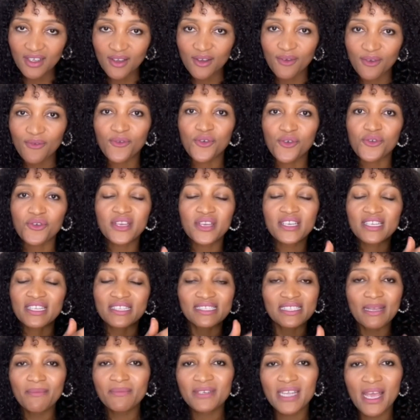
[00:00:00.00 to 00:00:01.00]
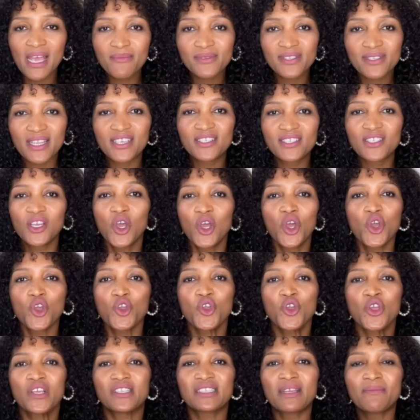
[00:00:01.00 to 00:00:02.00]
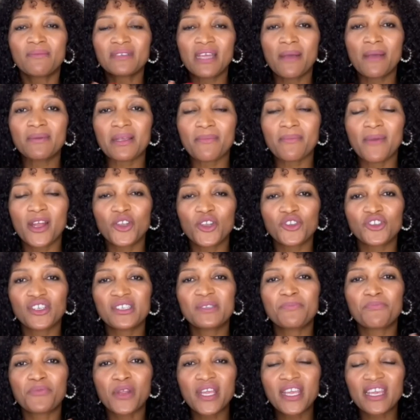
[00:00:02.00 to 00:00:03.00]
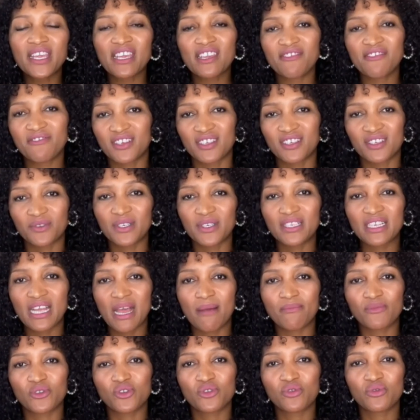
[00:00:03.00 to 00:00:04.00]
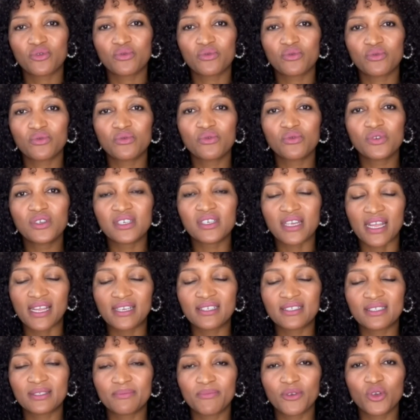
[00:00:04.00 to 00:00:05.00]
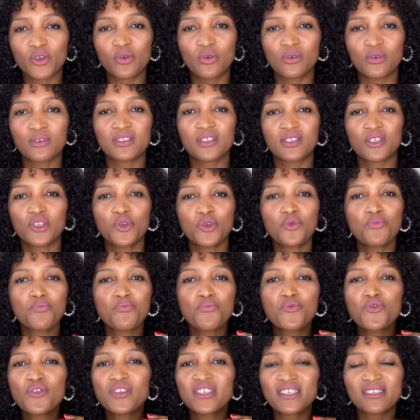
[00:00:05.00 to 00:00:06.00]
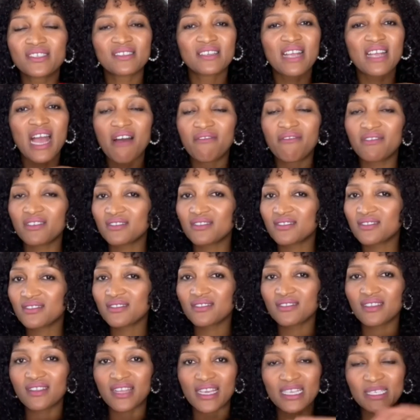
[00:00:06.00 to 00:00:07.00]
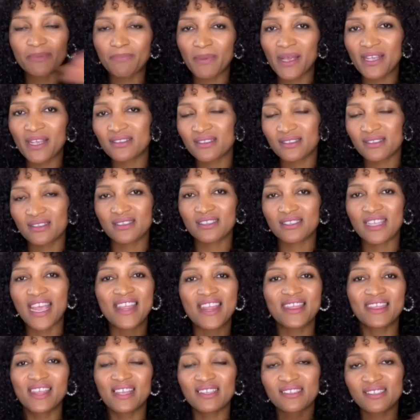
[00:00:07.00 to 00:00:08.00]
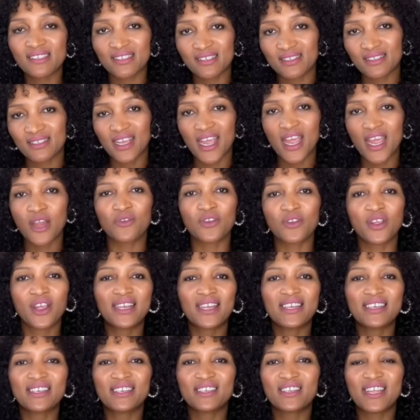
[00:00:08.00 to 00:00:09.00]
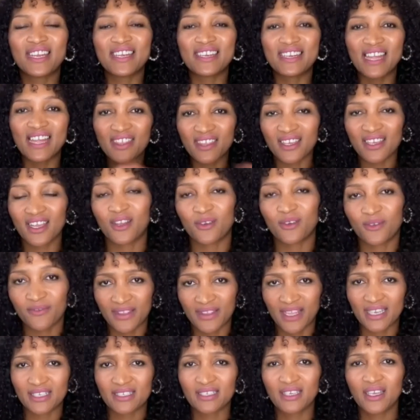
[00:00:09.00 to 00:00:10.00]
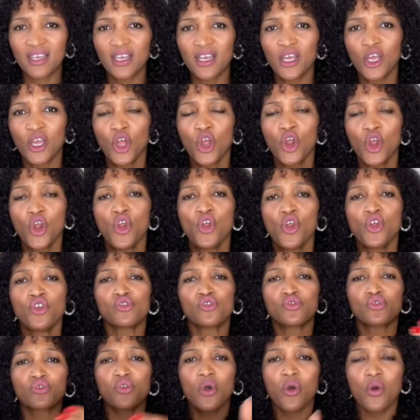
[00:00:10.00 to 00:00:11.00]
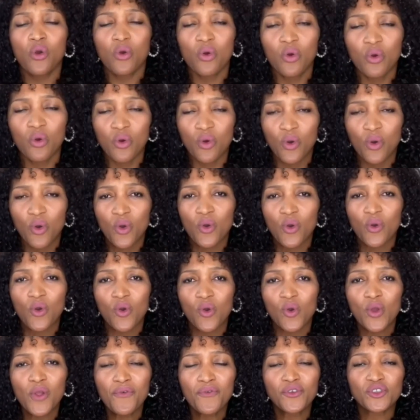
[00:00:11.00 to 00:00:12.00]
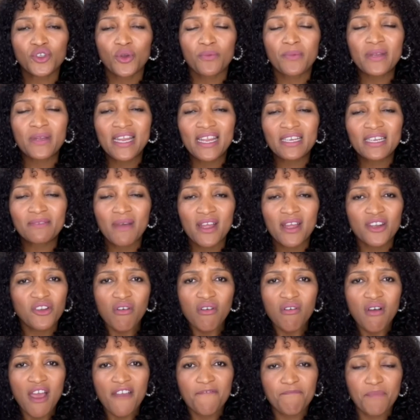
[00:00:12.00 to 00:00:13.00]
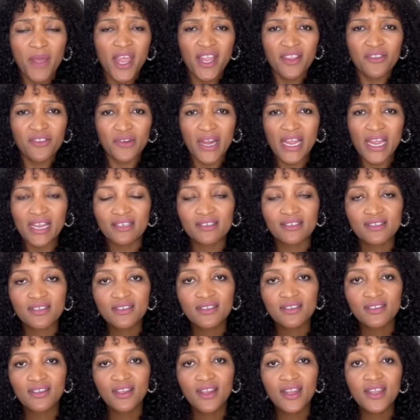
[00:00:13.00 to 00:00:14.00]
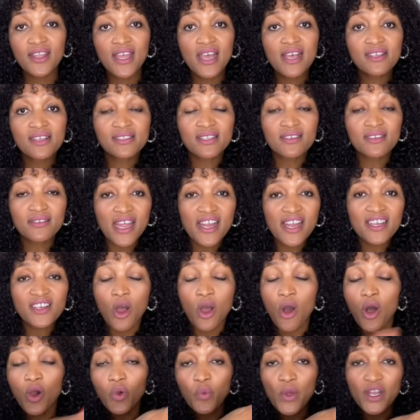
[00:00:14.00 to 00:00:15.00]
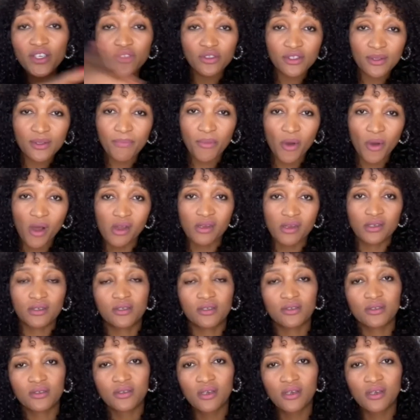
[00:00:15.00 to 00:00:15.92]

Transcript: for really. Sometimes that, sometimes the money just break even when it comes to rent, because you just covers the expenses and that's it. And you get nothing out of that. So, if you go, but no, I've paid rent. Yes, the rent all went to the bond.